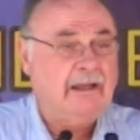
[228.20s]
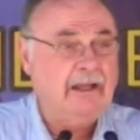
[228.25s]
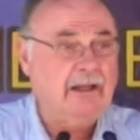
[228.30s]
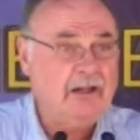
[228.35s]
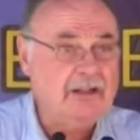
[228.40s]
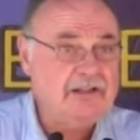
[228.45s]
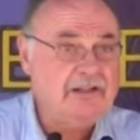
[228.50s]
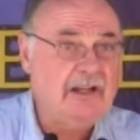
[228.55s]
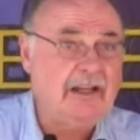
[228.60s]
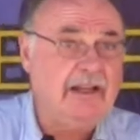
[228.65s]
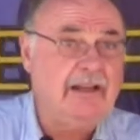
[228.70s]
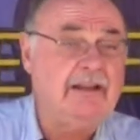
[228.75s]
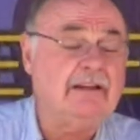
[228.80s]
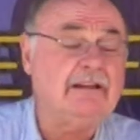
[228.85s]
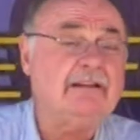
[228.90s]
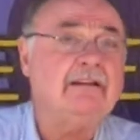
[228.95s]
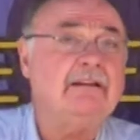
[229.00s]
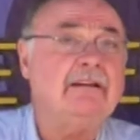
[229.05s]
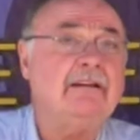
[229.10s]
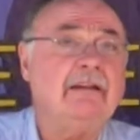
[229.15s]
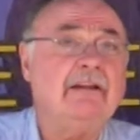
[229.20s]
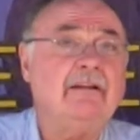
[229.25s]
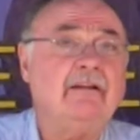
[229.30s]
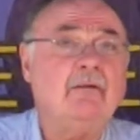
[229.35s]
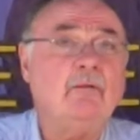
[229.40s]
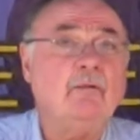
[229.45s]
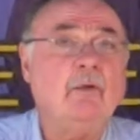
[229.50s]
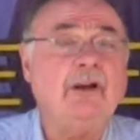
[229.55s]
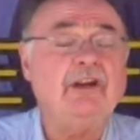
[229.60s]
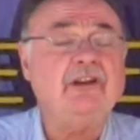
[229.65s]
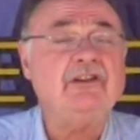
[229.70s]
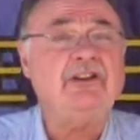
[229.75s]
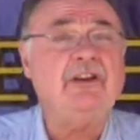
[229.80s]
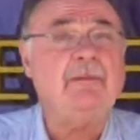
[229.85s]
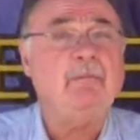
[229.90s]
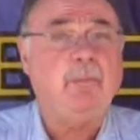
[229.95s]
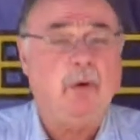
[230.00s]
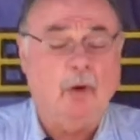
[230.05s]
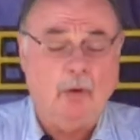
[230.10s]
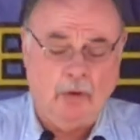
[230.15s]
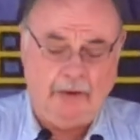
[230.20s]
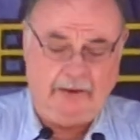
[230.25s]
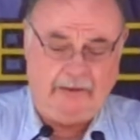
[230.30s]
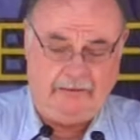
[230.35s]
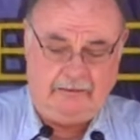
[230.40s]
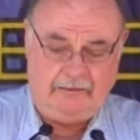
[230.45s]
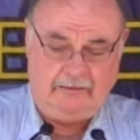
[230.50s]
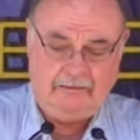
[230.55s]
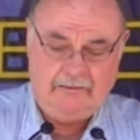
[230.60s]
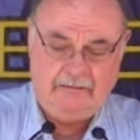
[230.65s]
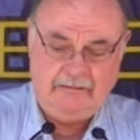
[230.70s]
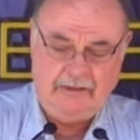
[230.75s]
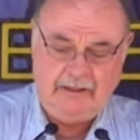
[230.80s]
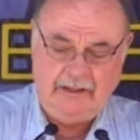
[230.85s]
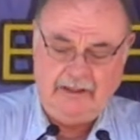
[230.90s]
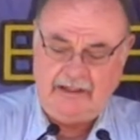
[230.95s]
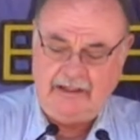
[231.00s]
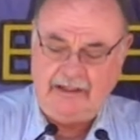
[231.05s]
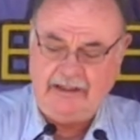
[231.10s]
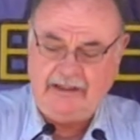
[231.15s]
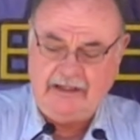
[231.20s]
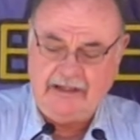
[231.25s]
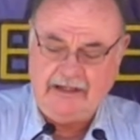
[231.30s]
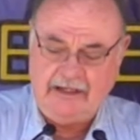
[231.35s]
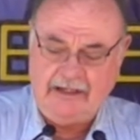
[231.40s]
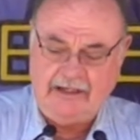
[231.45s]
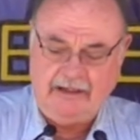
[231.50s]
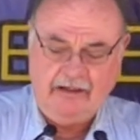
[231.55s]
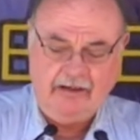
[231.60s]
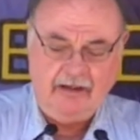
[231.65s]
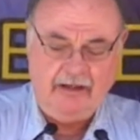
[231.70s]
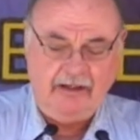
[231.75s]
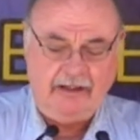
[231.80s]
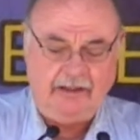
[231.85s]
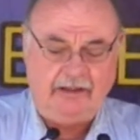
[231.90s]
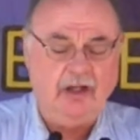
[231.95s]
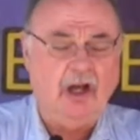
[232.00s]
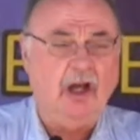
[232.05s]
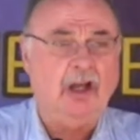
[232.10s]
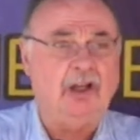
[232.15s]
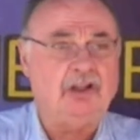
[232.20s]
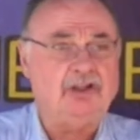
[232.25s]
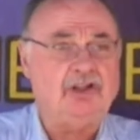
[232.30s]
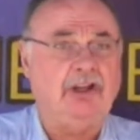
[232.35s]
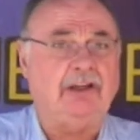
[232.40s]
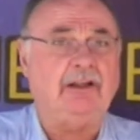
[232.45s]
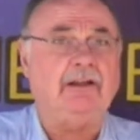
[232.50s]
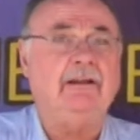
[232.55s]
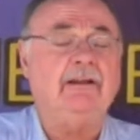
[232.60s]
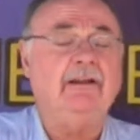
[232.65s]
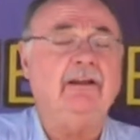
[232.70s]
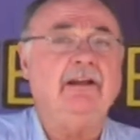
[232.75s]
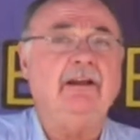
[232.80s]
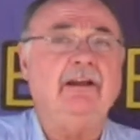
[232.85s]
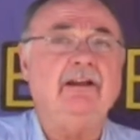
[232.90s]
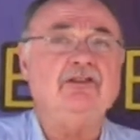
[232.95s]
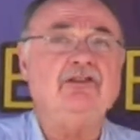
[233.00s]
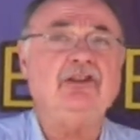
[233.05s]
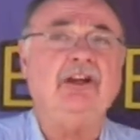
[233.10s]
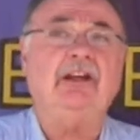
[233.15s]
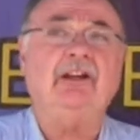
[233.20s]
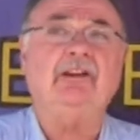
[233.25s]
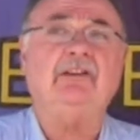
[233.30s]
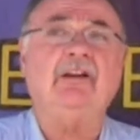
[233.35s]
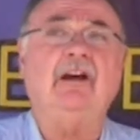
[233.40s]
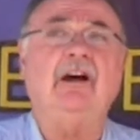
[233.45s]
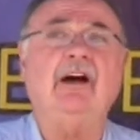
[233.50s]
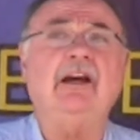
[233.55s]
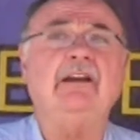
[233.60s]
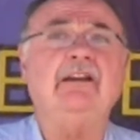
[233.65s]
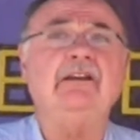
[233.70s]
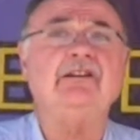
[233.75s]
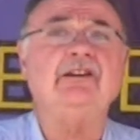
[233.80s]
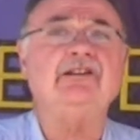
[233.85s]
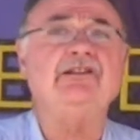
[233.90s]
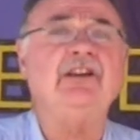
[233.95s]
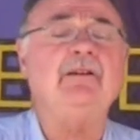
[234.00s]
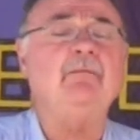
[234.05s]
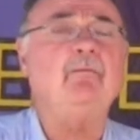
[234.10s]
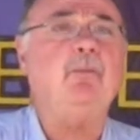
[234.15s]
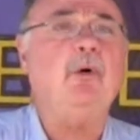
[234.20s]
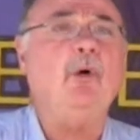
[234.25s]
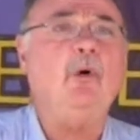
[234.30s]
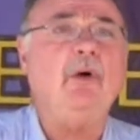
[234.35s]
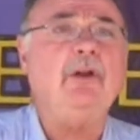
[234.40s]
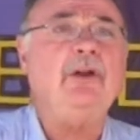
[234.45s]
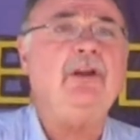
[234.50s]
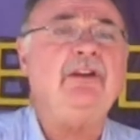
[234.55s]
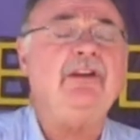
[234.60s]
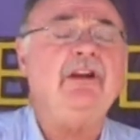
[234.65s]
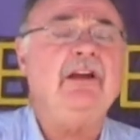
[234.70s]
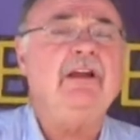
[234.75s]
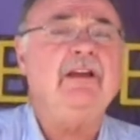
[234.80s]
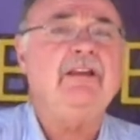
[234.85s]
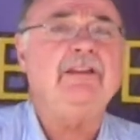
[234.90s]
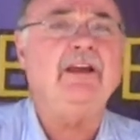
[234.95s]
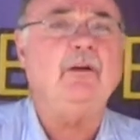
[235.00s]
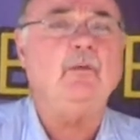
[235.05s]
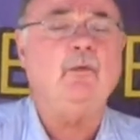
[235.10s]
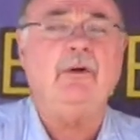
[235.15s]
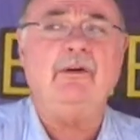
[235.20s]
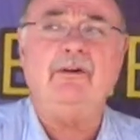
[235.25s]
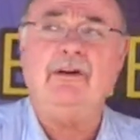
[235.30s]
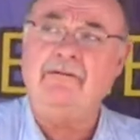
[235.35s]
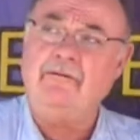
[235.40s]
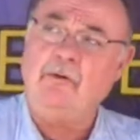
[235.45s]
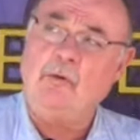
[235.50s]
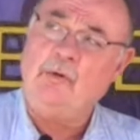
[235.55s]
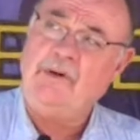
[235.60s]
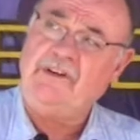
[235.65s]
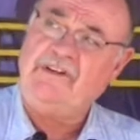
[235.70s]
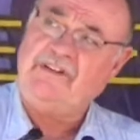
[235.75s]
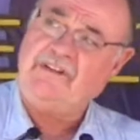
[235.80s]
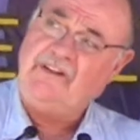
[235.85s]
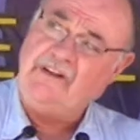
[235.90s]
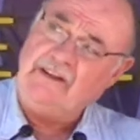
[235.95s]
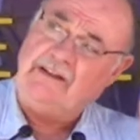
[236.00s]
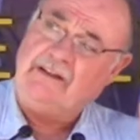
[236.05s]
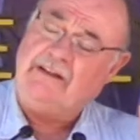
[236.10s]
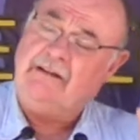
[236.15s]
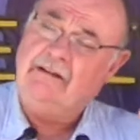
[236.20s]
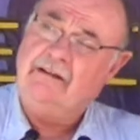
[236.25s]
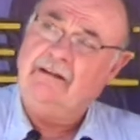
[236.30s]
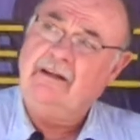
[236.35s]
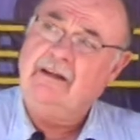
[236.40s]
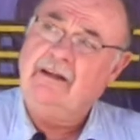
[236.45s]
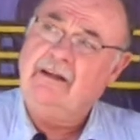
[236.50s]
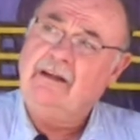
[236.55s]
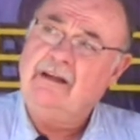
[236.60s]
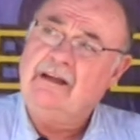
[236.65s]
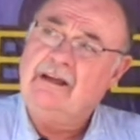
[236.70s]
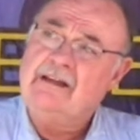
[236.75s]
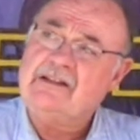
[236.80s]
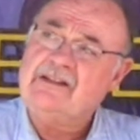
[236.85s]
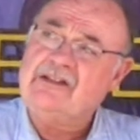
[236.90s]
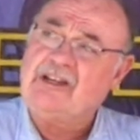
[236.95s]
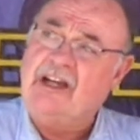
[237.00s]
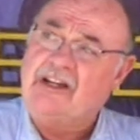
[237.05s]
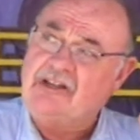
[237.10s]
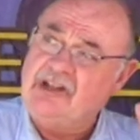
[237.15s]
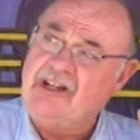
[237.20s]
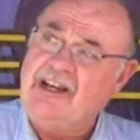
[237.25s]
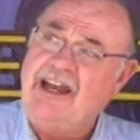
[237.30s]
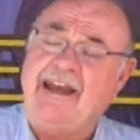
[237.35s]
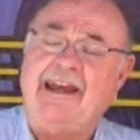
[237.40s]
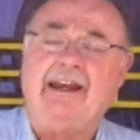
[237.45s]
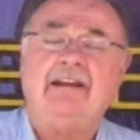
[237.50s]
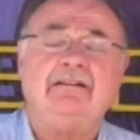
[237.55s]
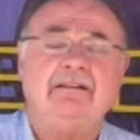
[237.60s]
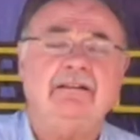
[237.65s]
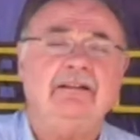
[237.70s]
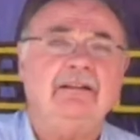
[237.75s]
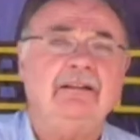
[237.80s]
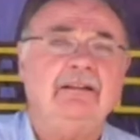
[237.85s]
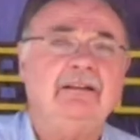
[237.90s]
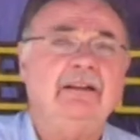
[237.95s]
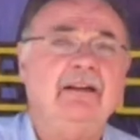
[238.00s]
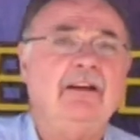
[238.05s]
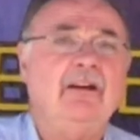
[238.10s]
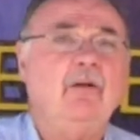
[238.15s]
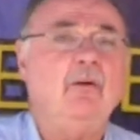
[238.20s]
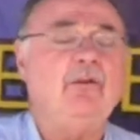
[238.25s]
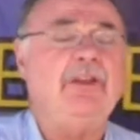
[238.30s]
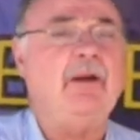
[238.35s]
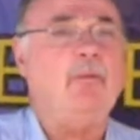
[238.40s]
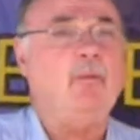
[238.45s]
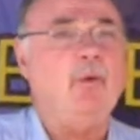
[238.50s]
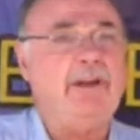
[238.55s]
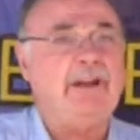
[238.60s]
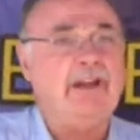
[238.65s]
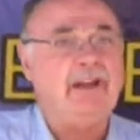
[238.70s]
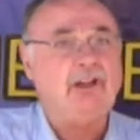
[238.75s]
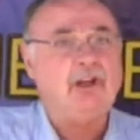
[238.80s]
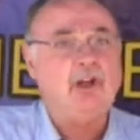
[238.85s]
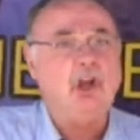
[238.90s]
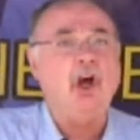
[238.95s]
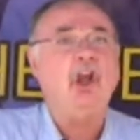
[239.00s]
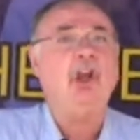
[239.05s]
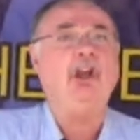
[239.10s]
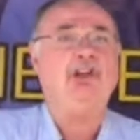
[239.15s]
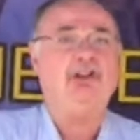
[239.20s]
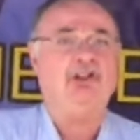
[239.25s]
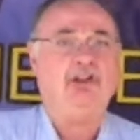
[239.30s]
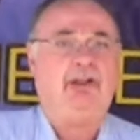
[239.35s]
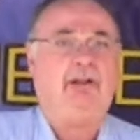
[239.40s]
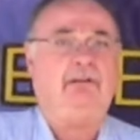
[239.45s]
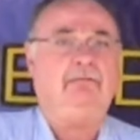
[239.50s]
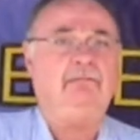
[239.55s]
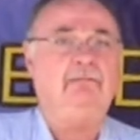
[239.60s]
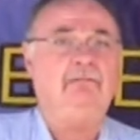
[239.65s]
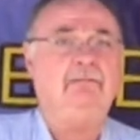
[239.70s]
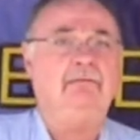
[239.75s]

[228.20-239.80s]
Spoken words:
Can I say that what is important in acknowledging genocide, it is important that wherever we see such an act, that we acknowledge it.